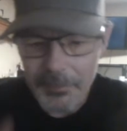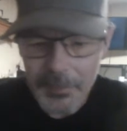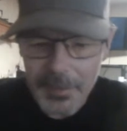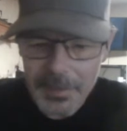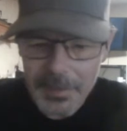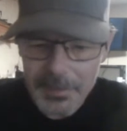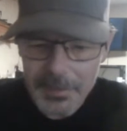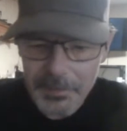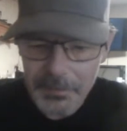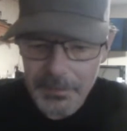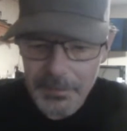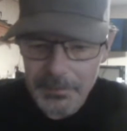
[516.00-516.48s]
it
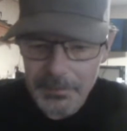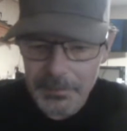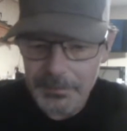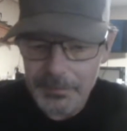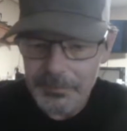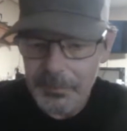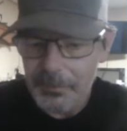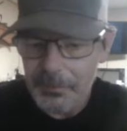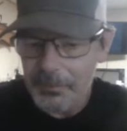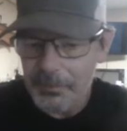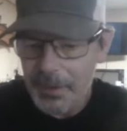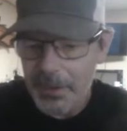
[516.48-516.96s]
on the way
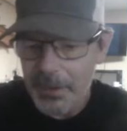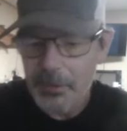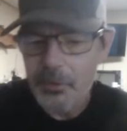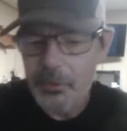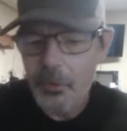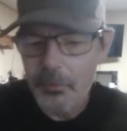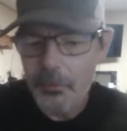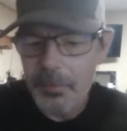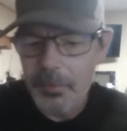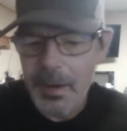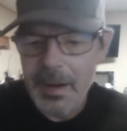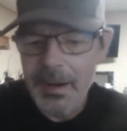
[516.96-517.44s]
to
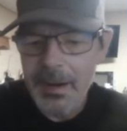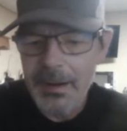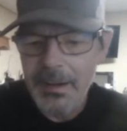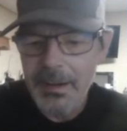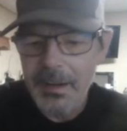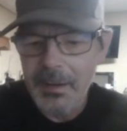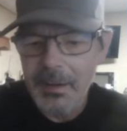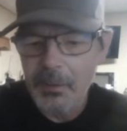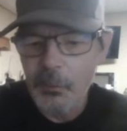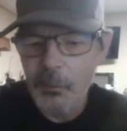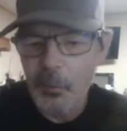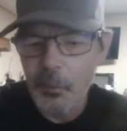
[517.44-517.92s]
Norwich.
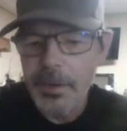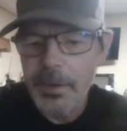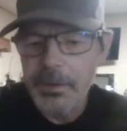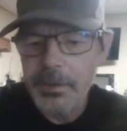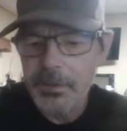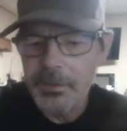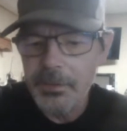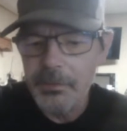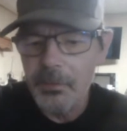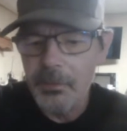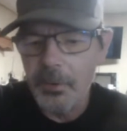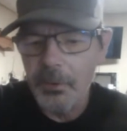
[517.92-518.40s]

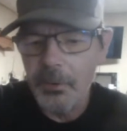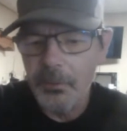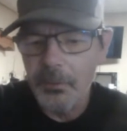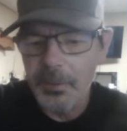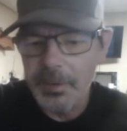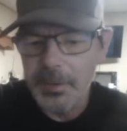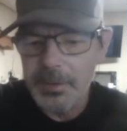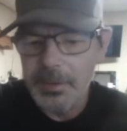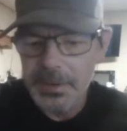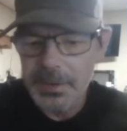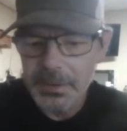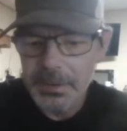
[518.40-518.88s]

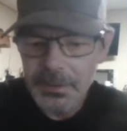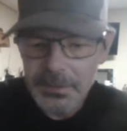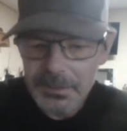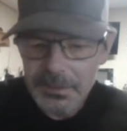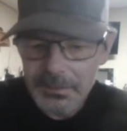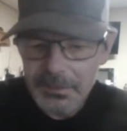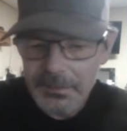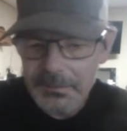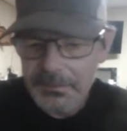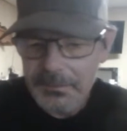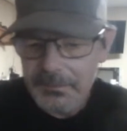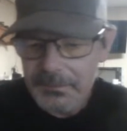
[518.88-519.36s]
Something in my
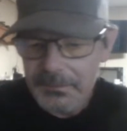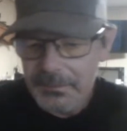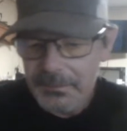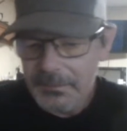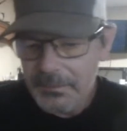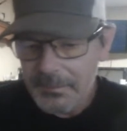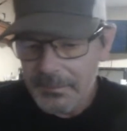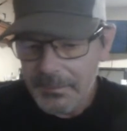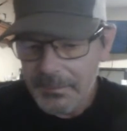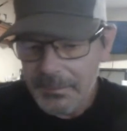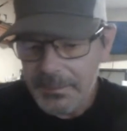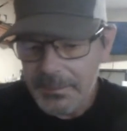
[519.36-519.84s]
head said, on
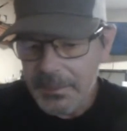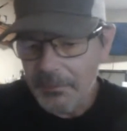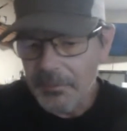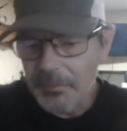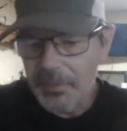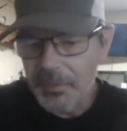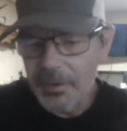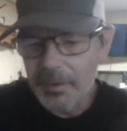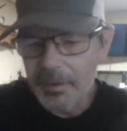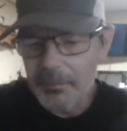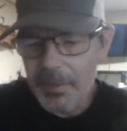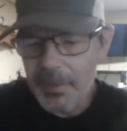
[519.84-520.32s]
the way
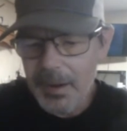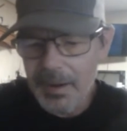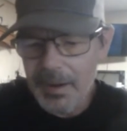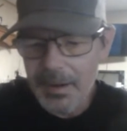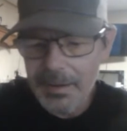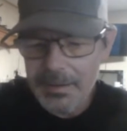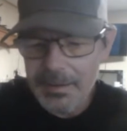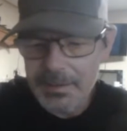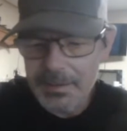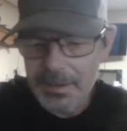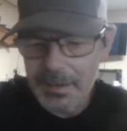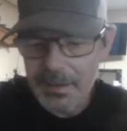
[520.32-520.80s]
back, keep
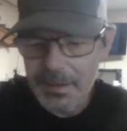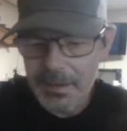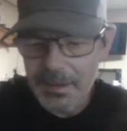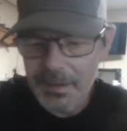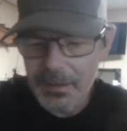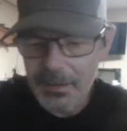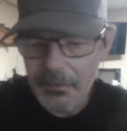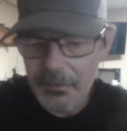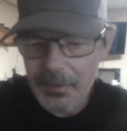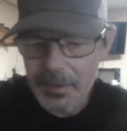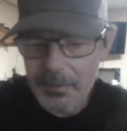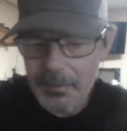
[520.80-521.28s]
looking for that
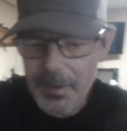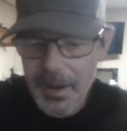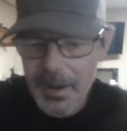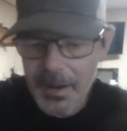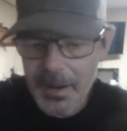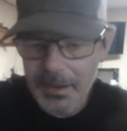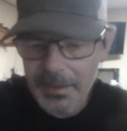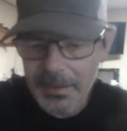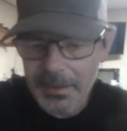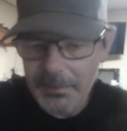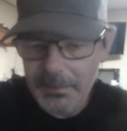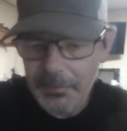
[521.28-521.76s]
sign.
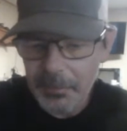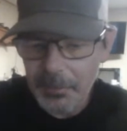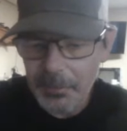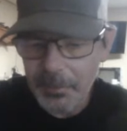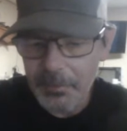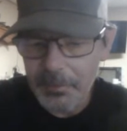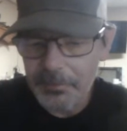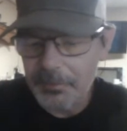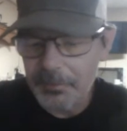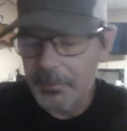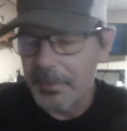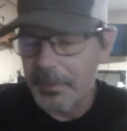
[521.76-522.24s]
Keep looking
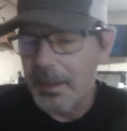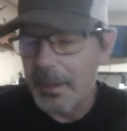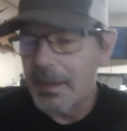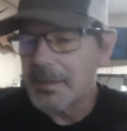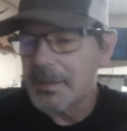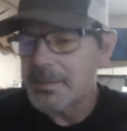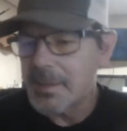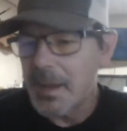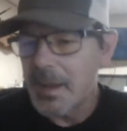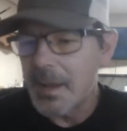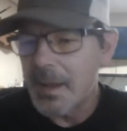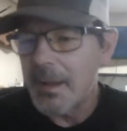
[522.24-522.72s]
for it. And
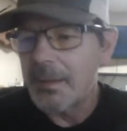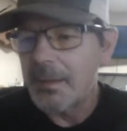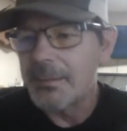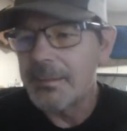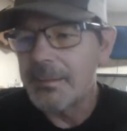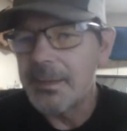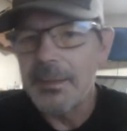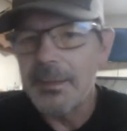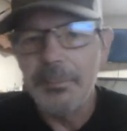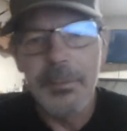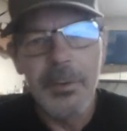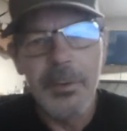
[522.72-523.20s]
I looked
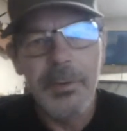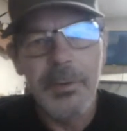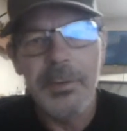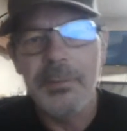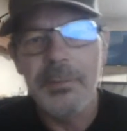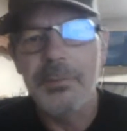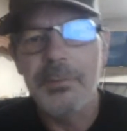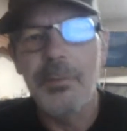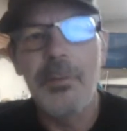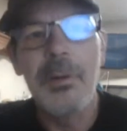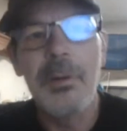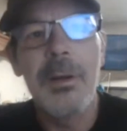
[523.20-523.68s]
for it, and I
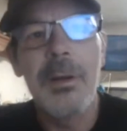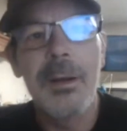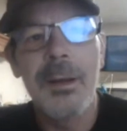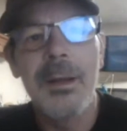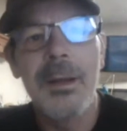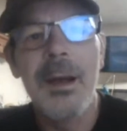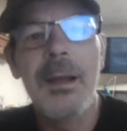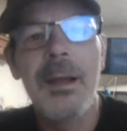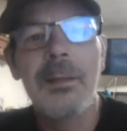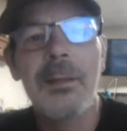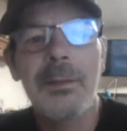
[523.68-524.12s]
finally found it.